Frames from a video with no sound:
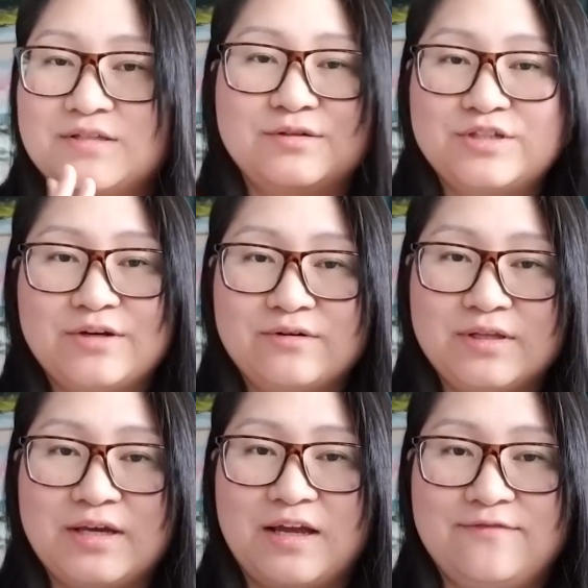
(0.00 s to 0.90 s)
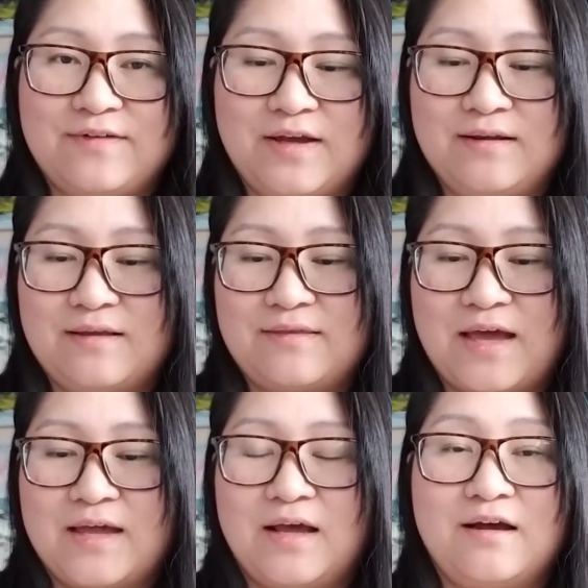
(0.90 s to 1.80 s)
so generally, I find
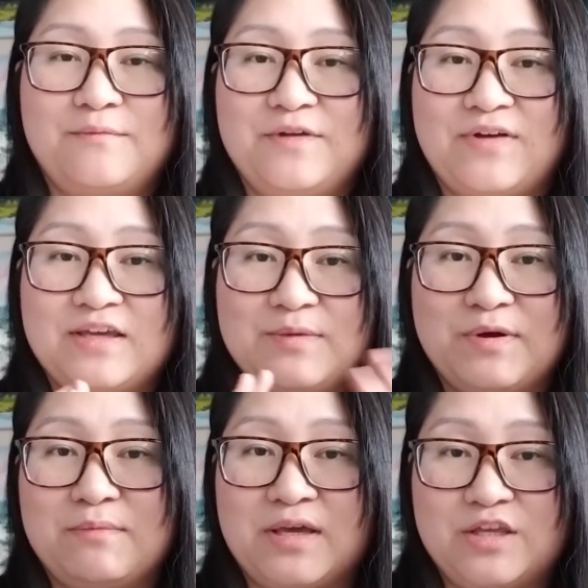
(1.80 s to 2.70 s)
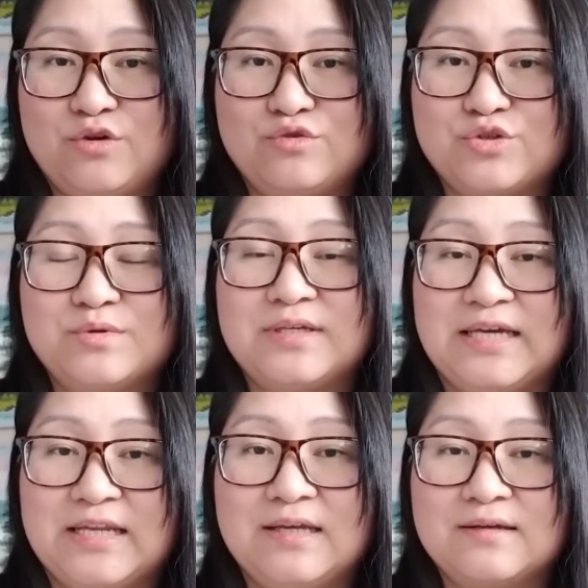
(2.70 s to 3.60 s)
that um, if I keep up my usual
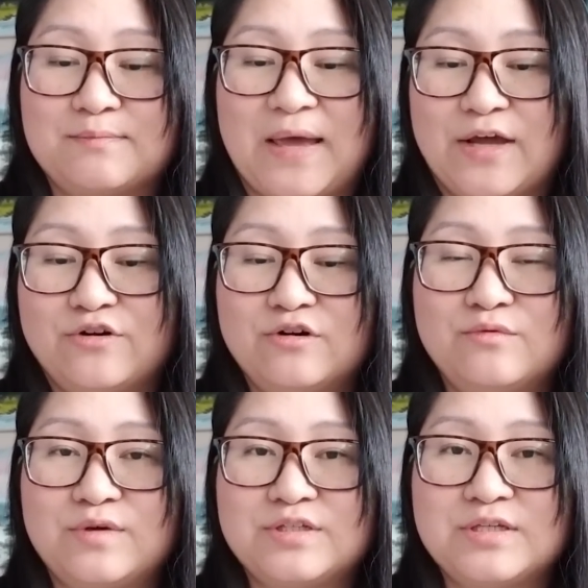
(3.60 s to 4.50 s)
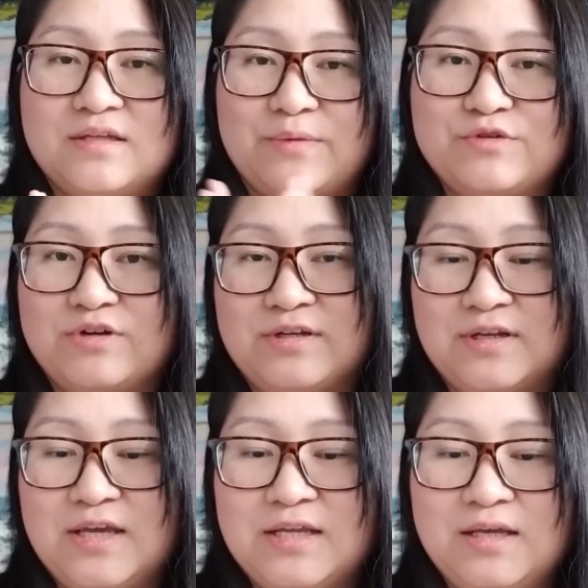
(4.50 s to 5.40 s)
eating pattern, which is
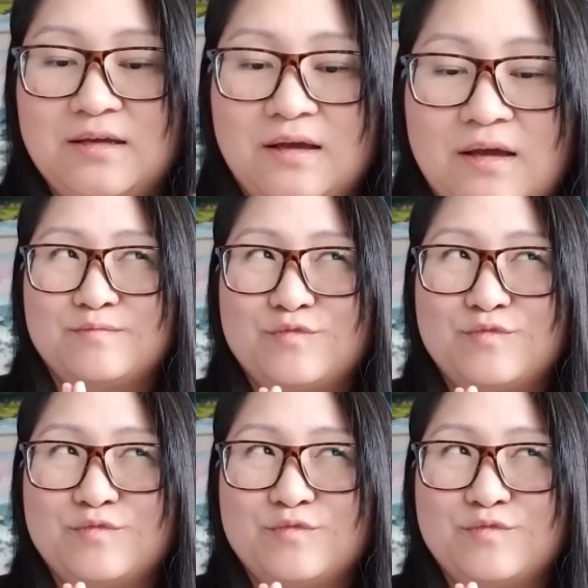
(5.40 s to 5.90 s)
time-restricted eating,